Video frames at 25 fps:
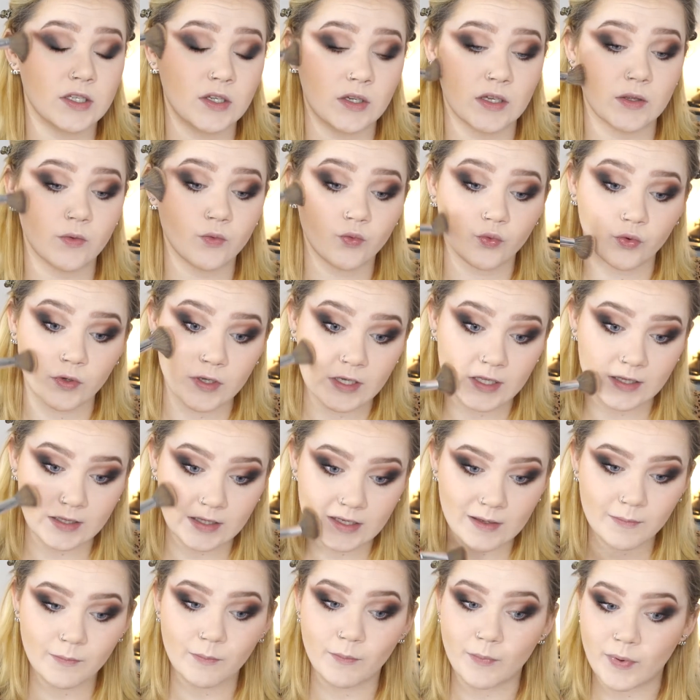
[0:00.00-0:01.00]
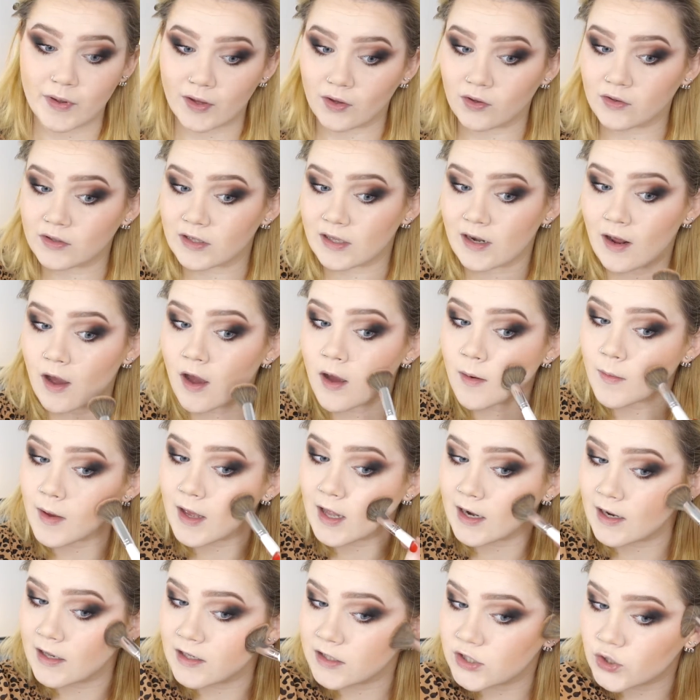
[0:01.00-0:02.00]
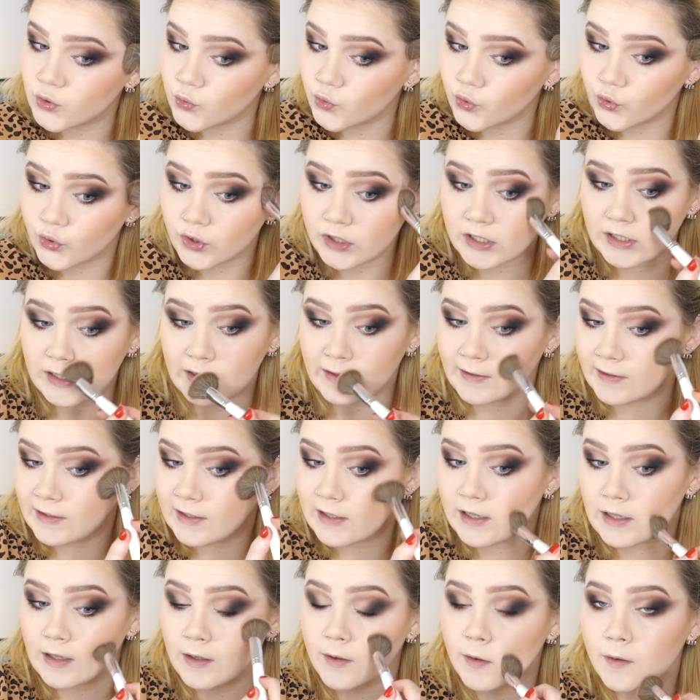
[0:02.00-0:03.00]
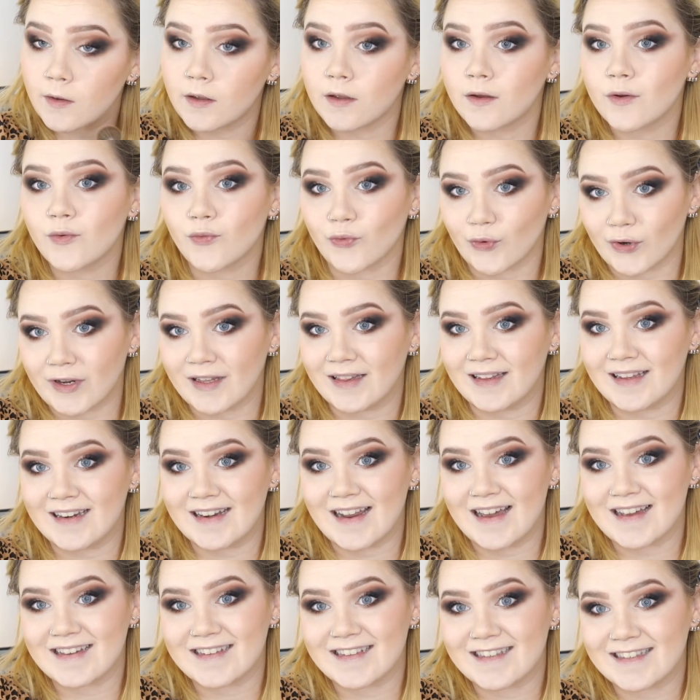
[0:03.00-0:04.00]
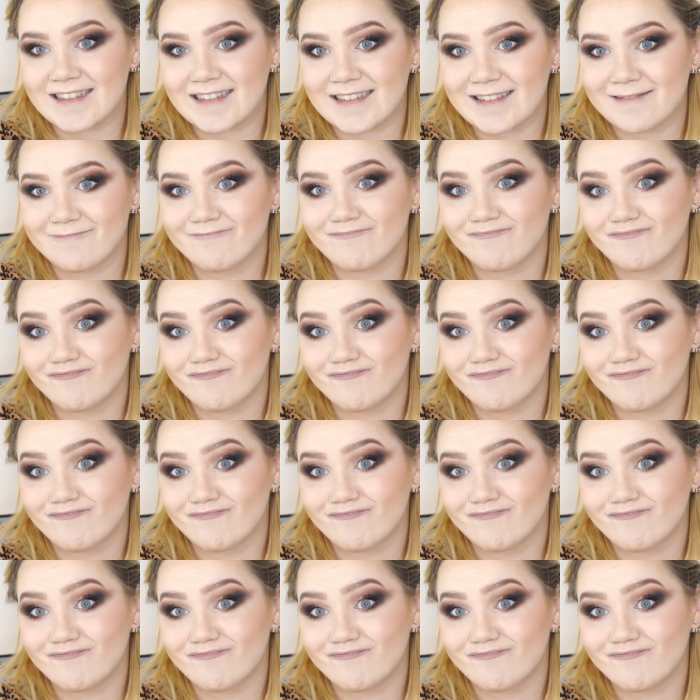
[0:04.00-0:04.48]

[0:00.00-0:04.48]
You can really build it up and it's really, really nice.